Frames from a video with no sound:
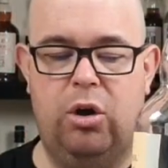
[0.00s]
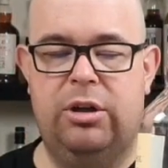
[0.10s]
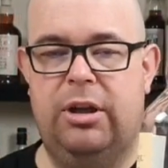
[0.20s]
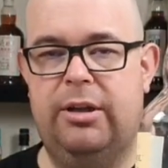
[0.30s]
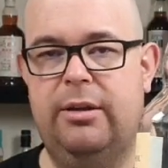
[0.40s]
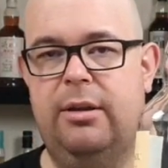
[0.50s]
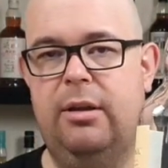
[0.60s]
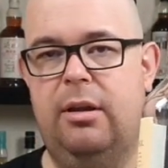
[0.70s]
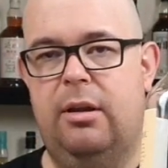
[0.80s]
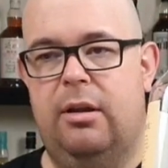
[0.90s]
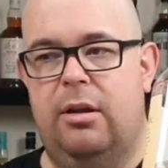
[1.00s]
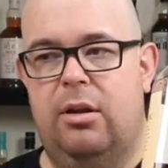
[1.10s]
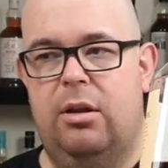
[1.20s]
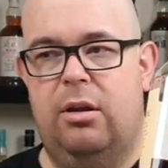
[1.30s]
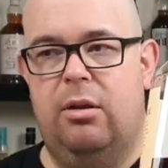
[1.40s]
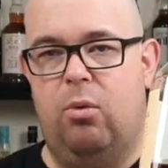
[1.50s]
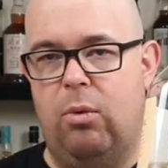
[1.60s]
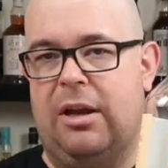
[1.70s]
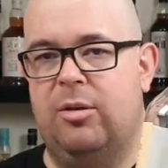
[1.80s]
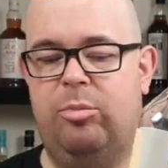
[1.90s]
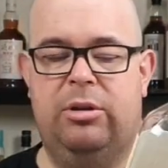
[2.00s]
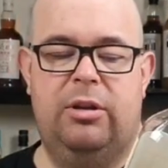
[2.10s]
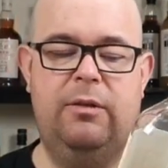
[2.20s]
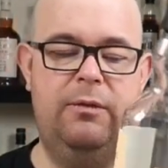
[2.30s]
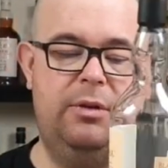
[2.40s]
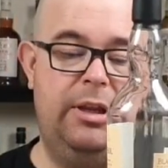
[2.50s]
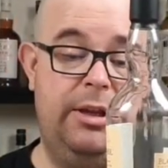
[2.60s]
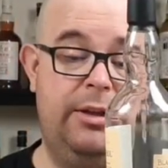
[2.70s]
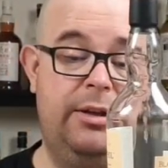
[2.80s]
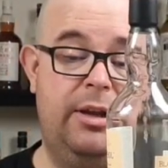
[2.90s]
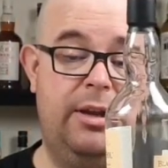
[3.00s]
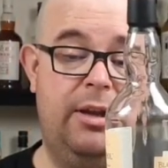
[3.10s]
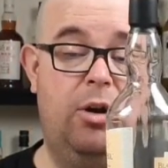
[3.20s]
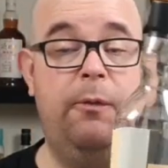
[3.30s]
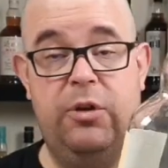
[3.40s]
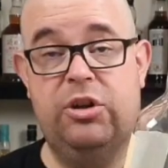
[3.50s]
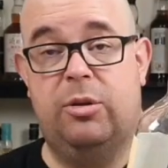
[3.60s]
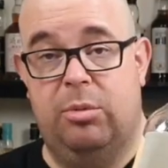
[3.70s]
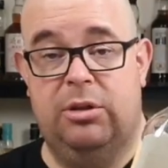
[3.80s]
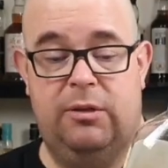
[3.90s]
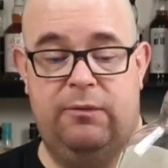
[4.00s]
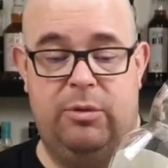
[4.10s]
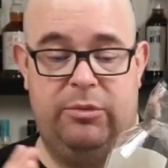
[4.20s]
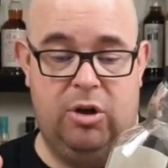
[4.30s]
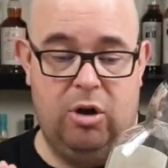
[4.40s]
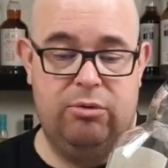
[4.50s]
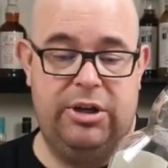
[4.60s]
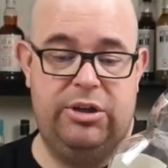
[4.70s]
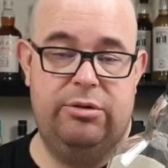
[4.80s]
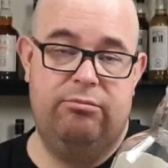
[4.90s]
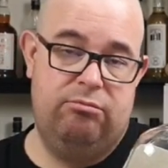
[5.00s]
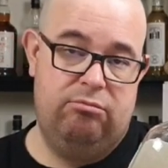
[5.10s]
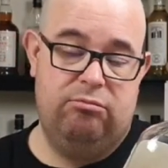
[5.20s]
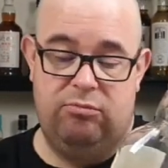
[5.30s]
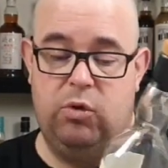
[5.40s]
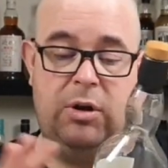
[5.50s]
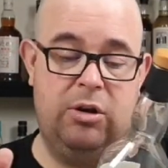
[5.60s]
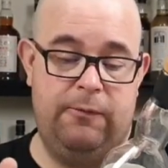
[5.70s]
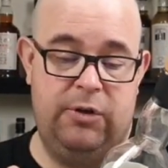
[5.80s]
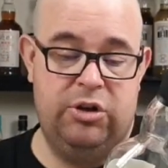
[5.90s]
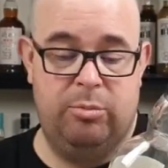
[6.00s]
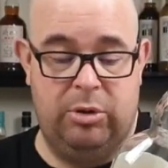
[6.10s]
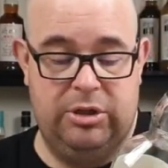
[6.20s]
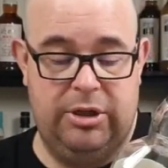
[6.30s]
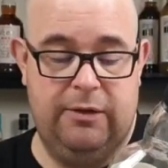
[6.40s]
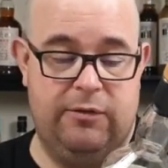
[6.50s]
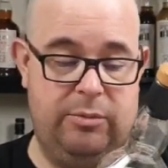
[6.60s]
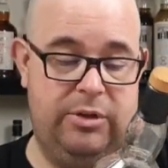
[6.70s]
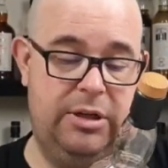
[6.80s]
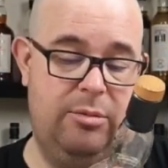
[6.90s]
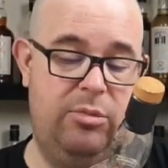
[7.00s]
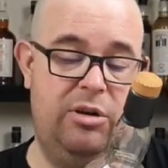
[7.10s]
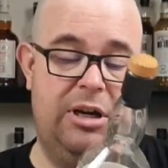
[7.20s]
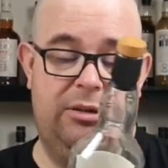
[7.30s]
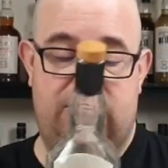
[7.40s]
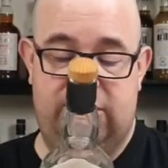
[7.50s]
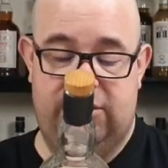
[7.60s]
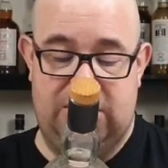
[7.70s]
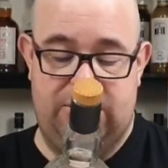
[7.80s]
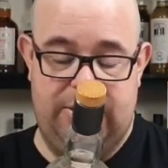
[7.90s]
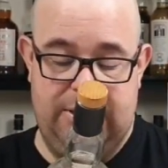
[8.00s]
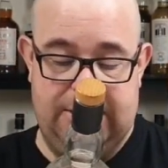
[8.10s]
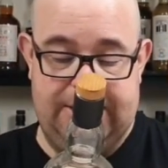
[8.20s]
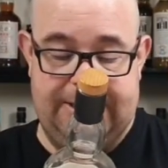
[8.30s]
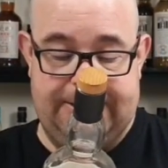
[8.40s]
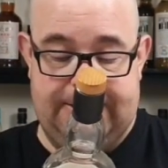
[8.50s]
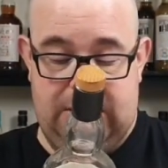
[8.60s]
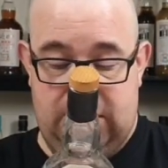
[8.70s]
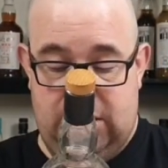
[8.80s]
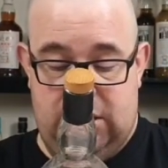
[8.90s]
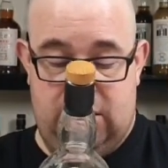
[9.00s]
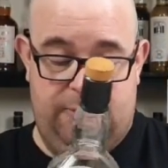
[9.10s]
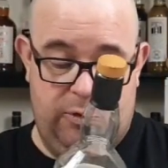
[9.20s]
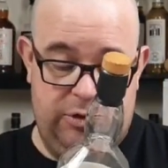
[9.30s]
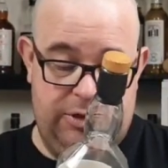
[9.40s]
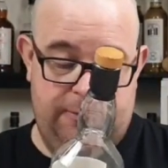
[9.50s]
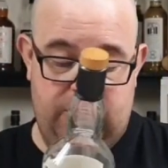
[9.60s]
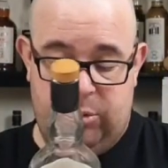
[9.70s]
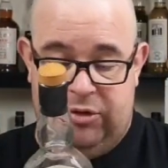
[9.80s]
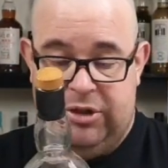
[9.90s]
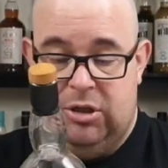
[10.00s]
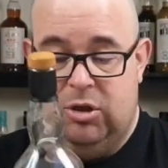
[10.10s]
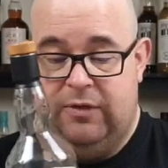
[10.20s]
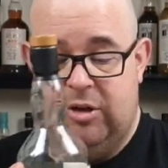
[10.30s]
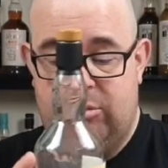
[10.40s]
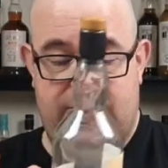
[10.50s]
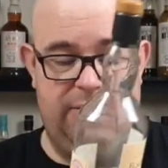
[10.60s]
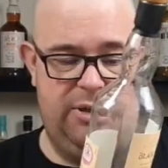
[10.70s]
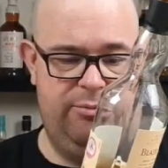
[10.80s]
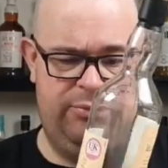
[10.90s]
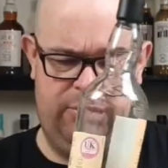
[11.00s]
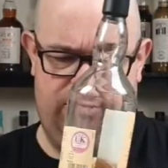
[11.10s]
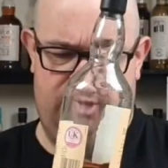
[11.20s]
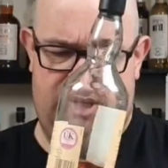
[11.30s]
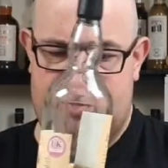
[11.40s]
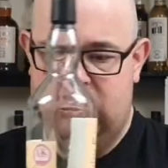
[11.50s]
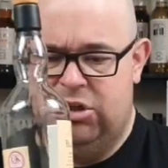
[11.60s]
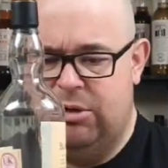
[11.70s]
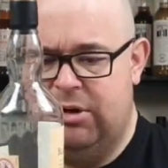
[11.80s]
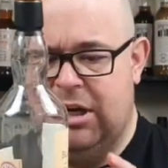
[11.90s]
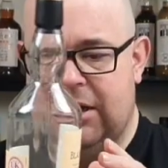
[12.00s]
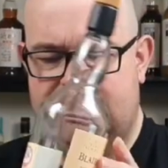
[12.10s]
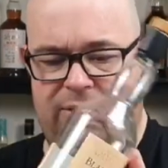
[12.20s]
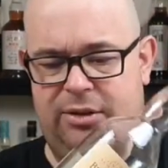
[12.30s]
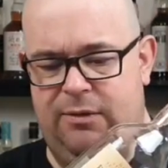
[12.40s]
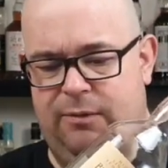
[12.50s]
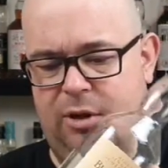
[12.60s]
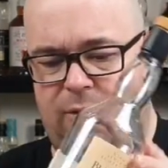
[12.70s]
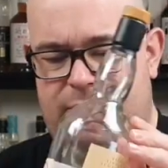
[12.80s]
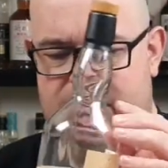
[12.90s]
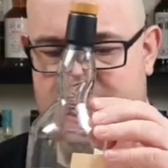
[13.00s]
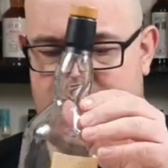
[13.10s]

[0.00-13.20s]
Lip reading: only one bottle in the official bottle from the Corange, one official bottling from the Blair Athol distillery. 43% of ABV, some ex-sherry casks involved,